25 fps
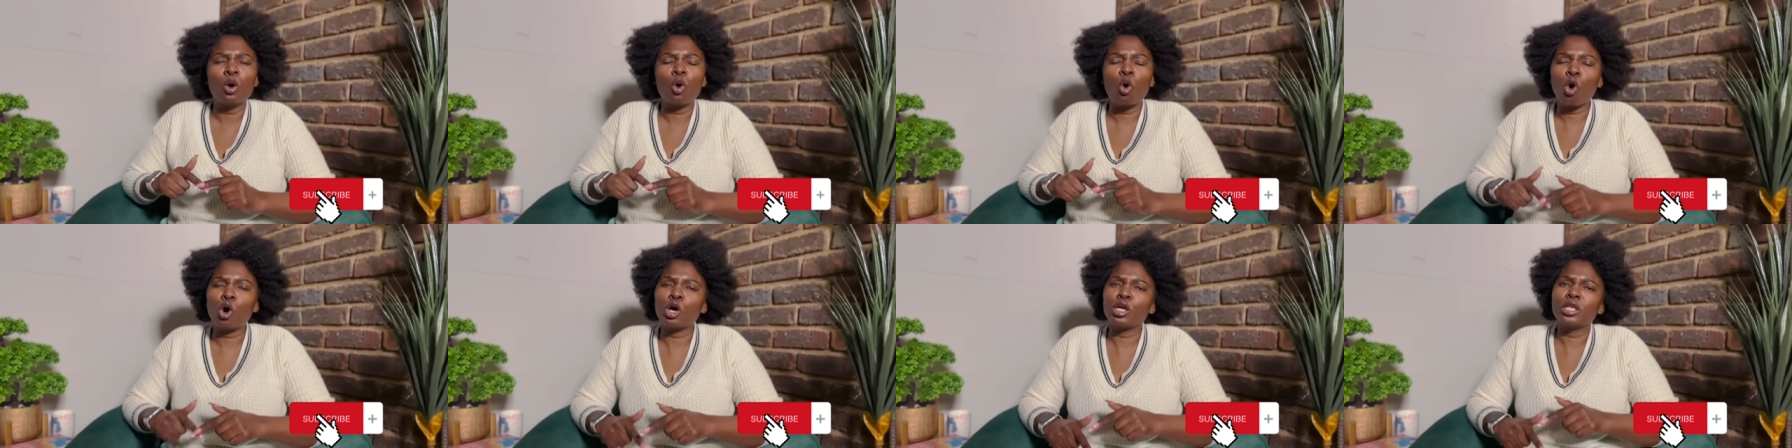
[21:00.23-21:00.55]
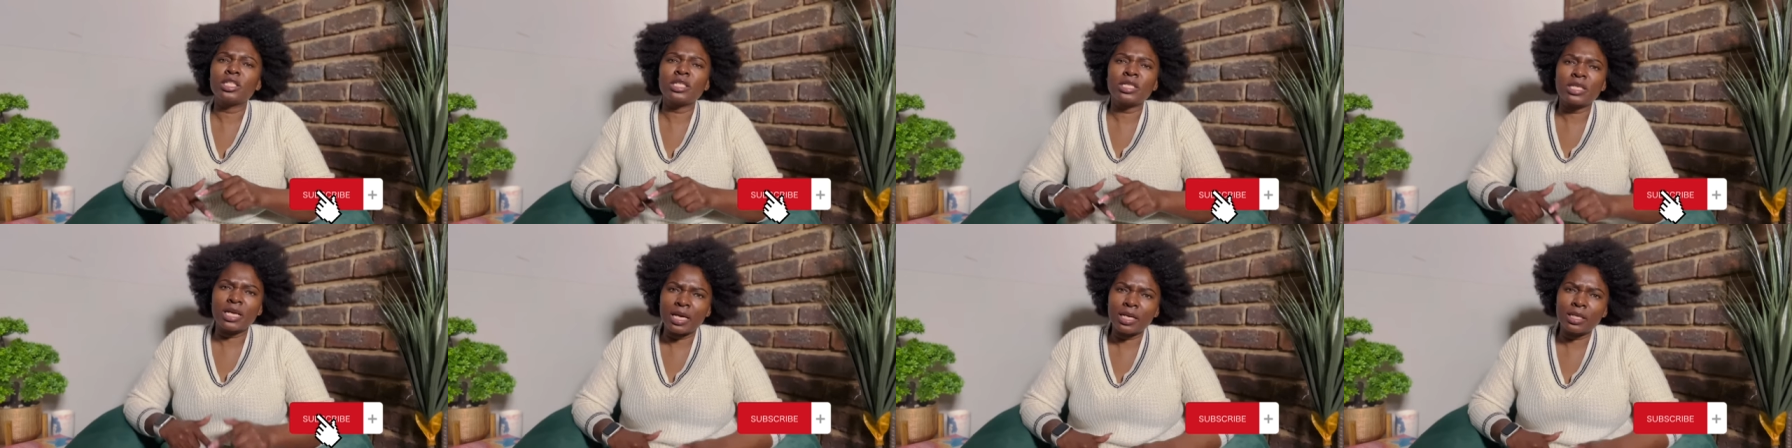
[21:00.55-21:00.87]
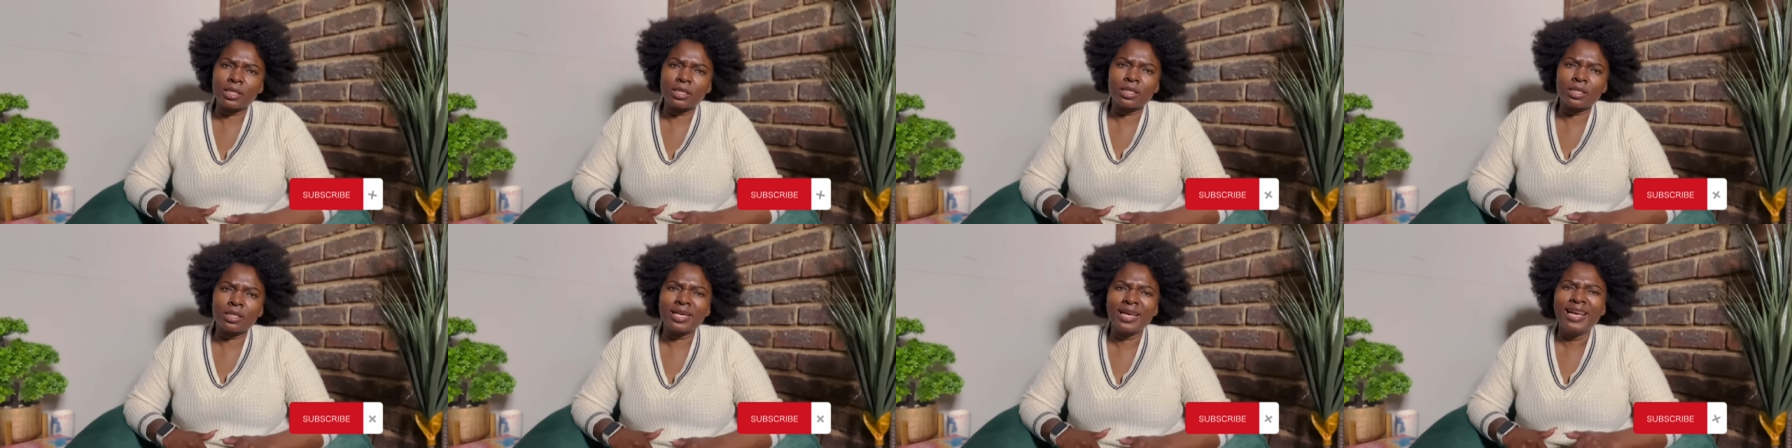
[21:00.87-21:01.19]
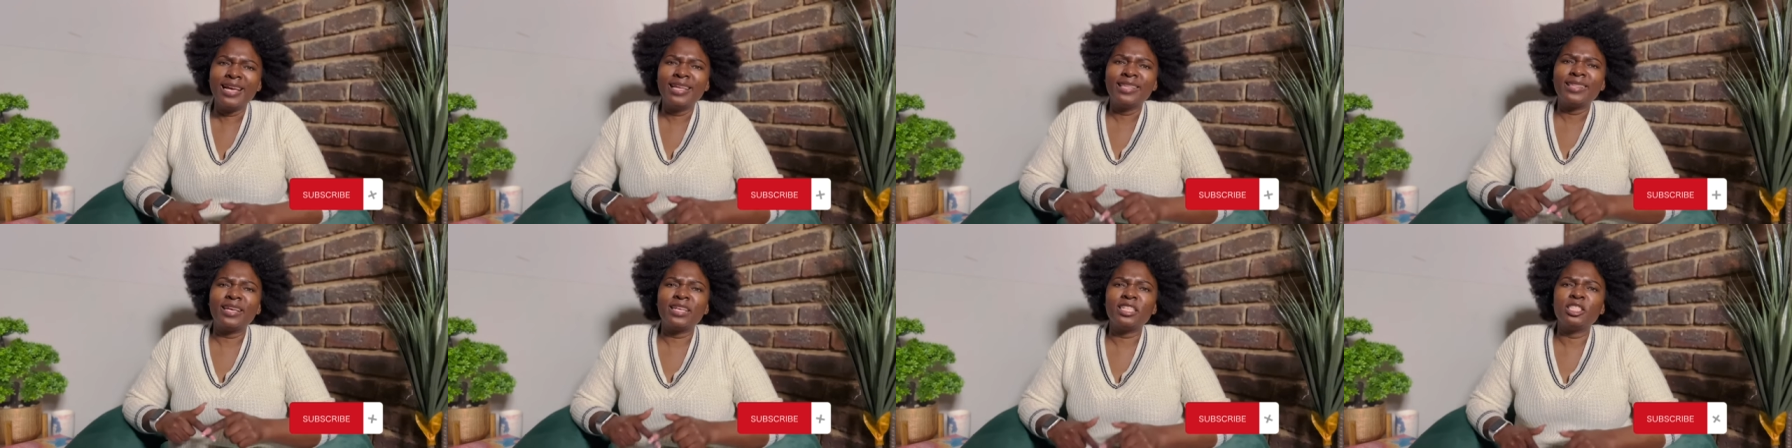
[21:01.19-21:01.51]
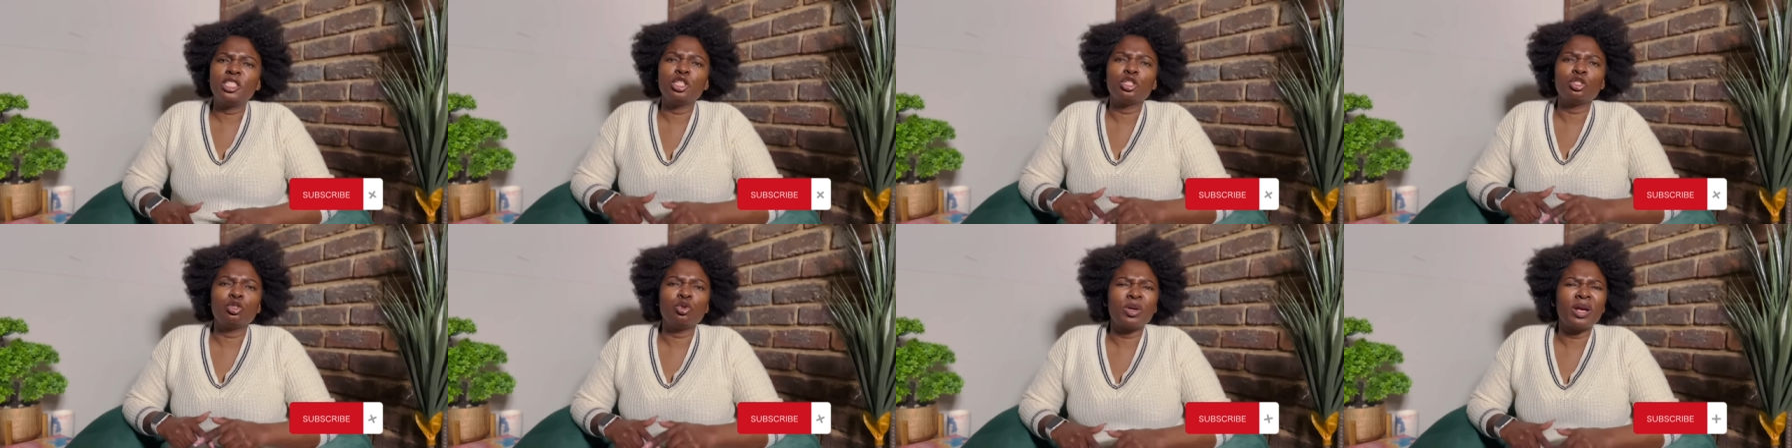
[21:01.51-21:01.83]
concerns that
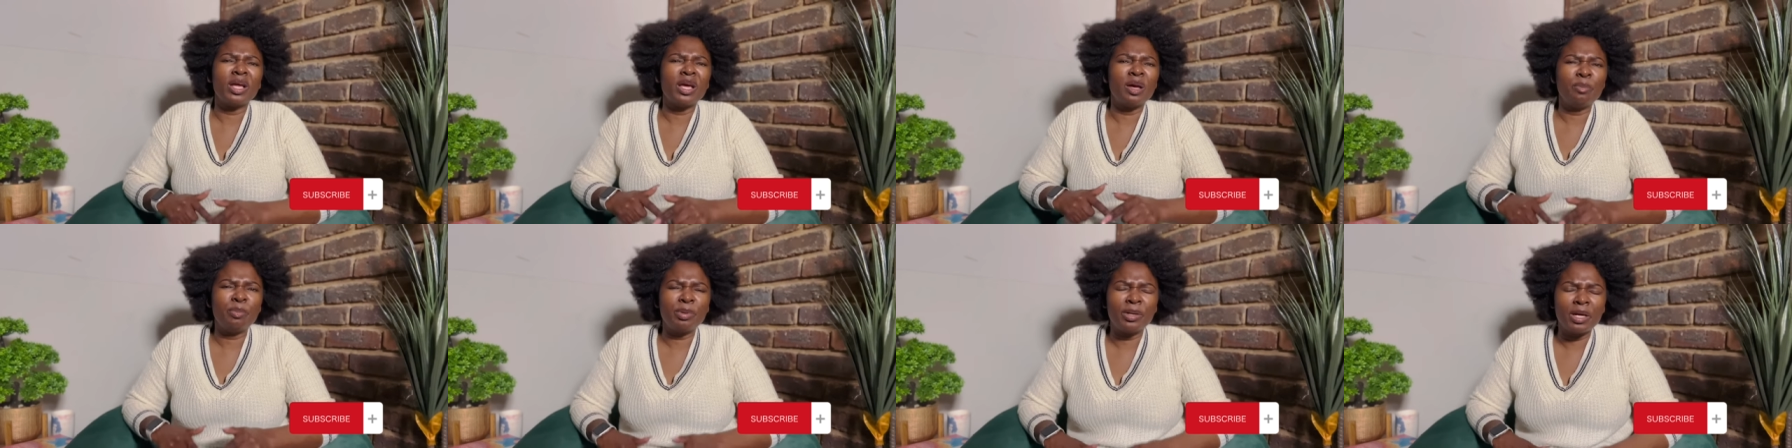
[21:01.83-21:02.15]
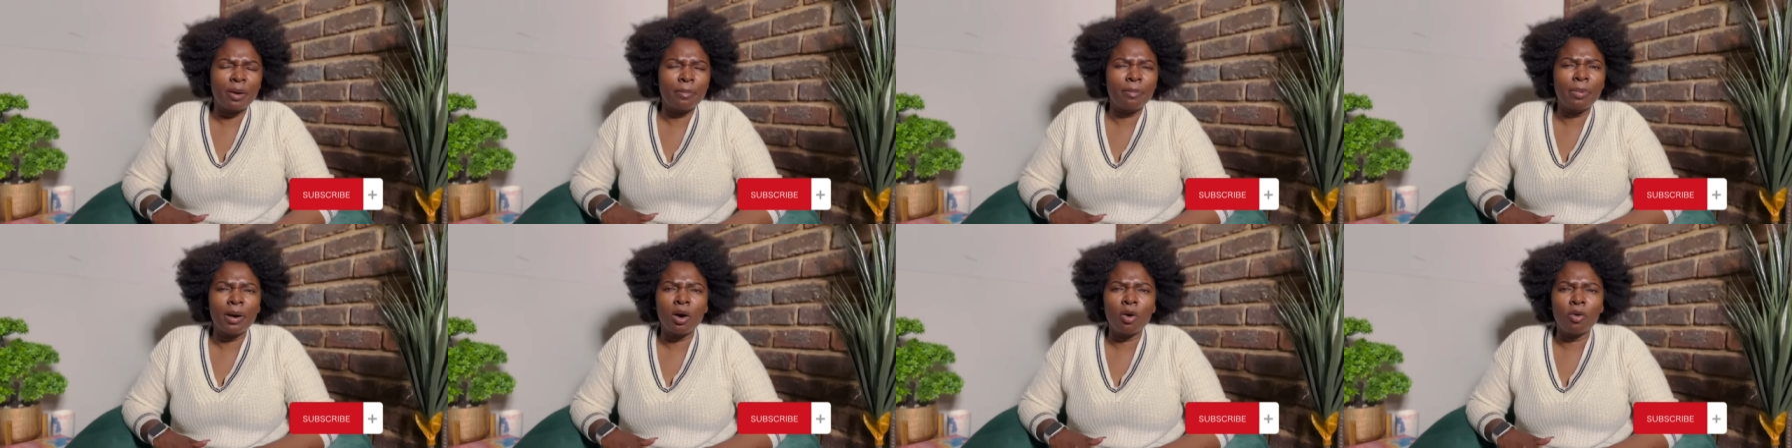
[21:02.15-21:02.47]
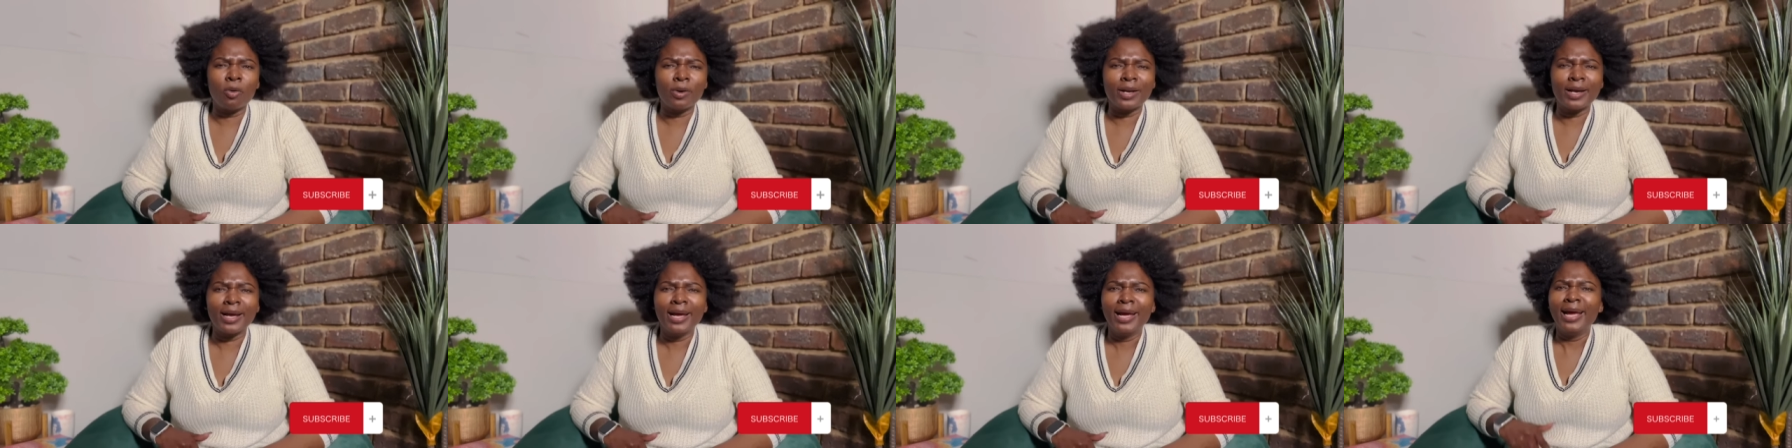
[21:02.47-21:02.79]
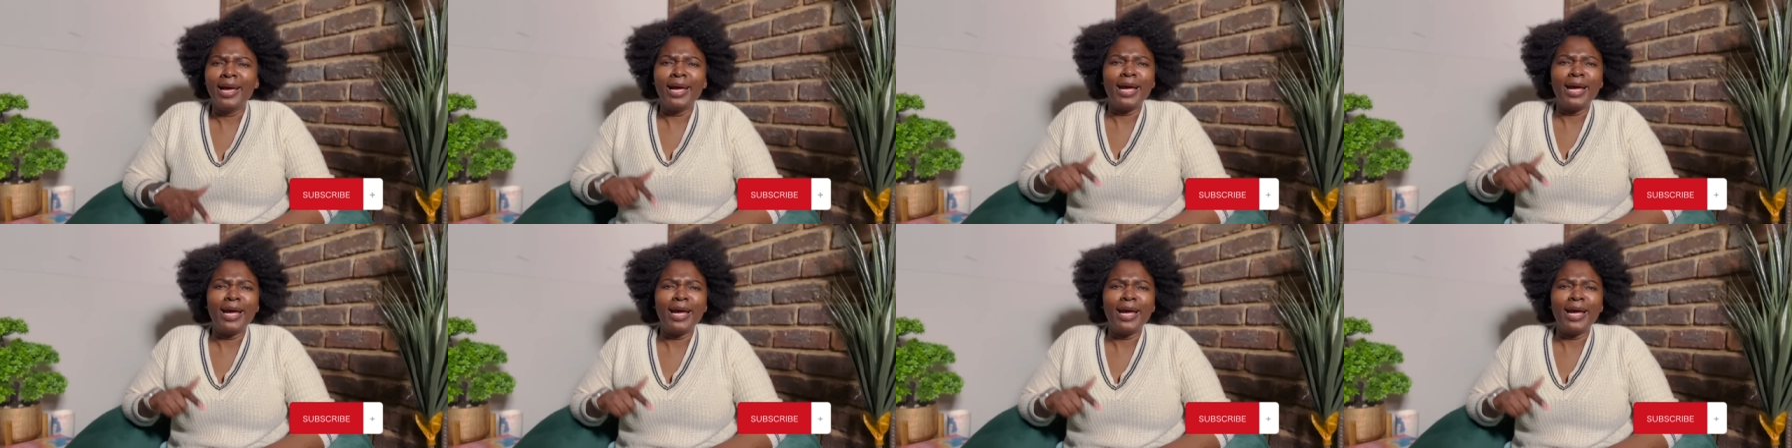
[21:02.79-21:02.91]
she's not happy about,